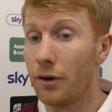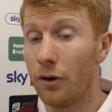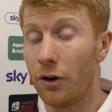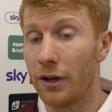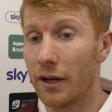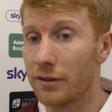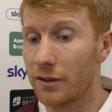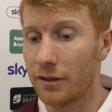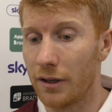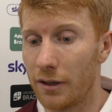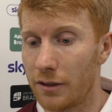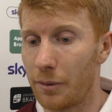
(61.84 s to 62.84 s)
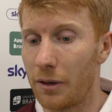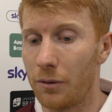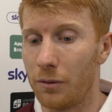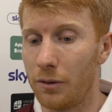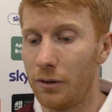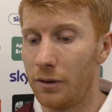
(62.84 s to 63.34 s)
No, yeah, as I say, it's
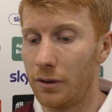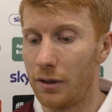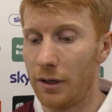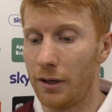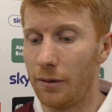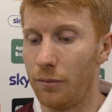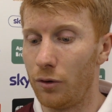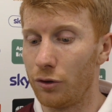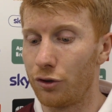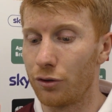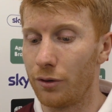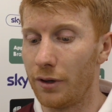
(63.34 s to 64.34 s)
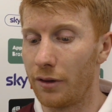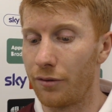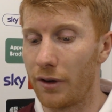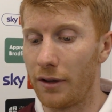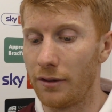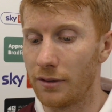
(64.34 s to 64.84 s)
about us showing to the
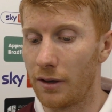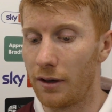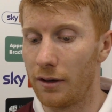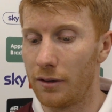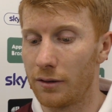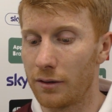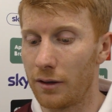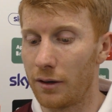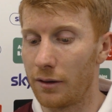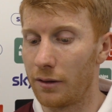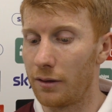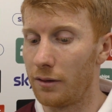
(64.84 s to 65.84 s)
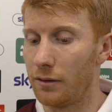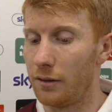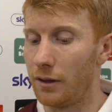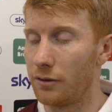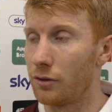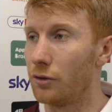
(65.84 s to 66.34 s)
fans that
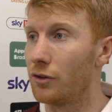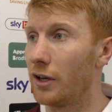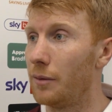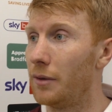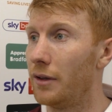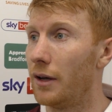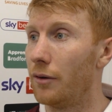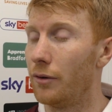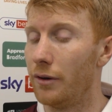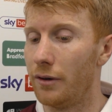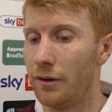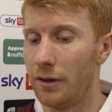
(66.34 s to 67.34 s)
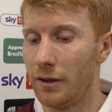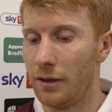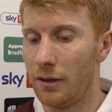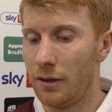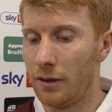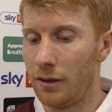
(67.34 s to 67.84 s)
there's a good team in there,
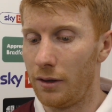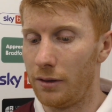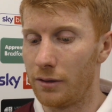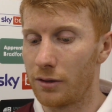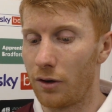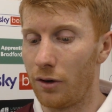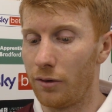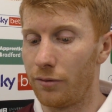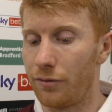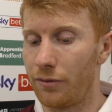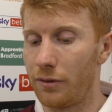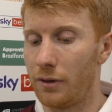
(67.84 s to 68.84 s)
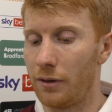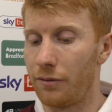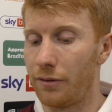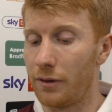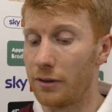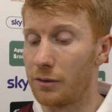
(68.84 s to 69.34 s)
and sort of
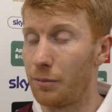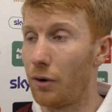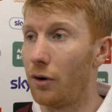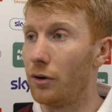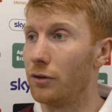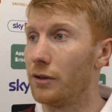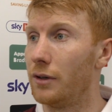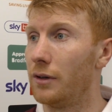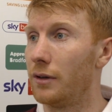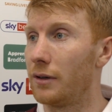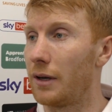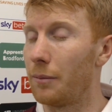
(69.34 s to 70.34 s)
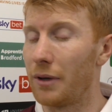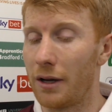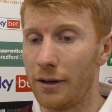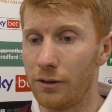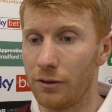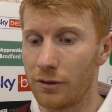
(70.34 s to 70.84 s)
if they support us and get
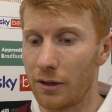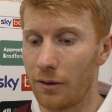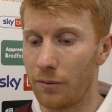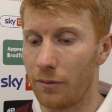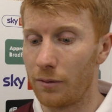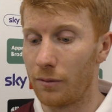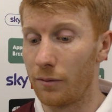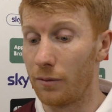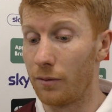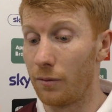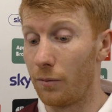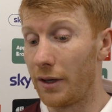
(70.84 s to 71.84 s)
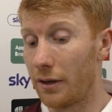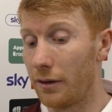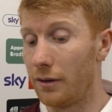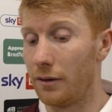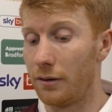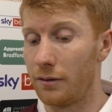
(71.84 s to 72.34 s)
behind us, that we
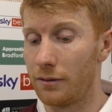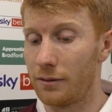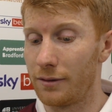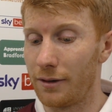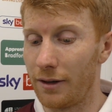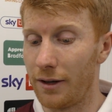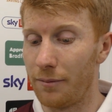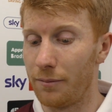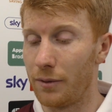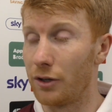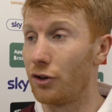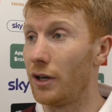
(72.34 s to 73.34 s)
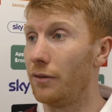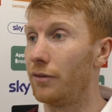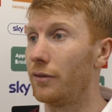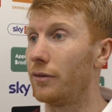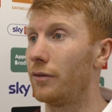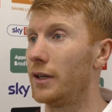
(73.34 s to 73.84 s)
can
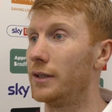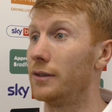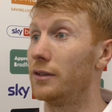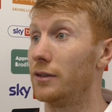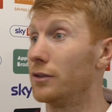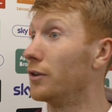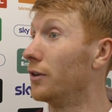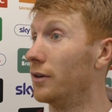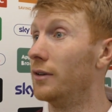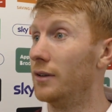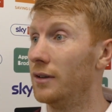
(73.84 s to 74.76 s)
achieve things. So.